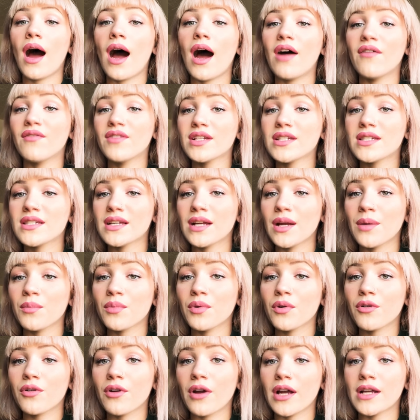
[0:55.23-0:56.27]
obviously I'm
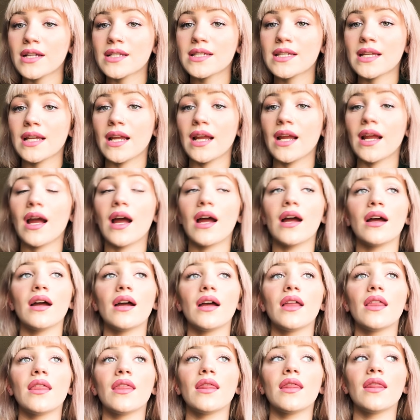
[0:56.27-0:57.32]
progressing
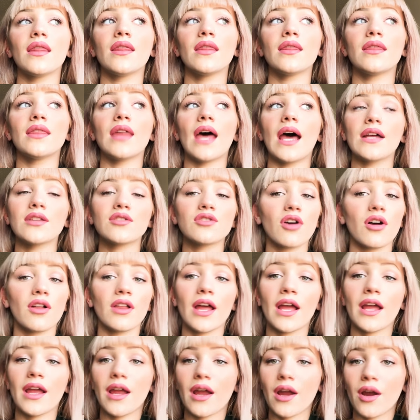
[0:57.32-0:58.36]
that's all
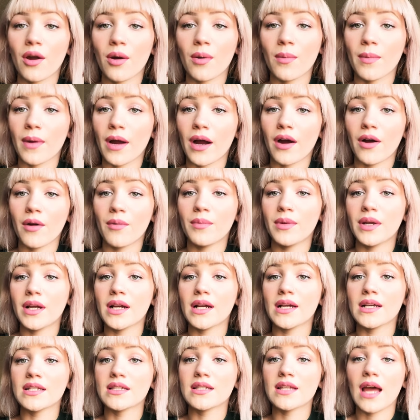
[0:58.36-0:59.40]
I care about
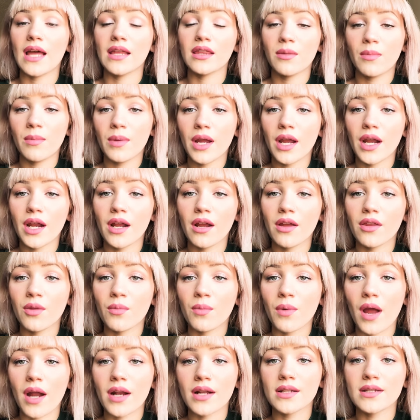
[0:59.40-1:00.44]
because at the beginning of the
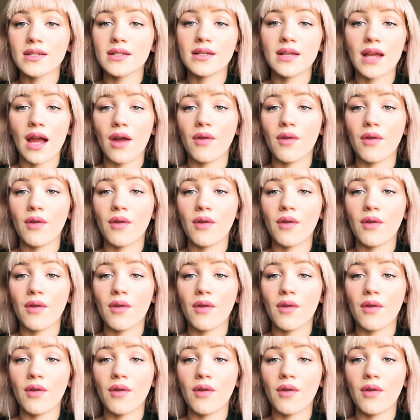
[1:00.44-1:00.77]
pregnancy,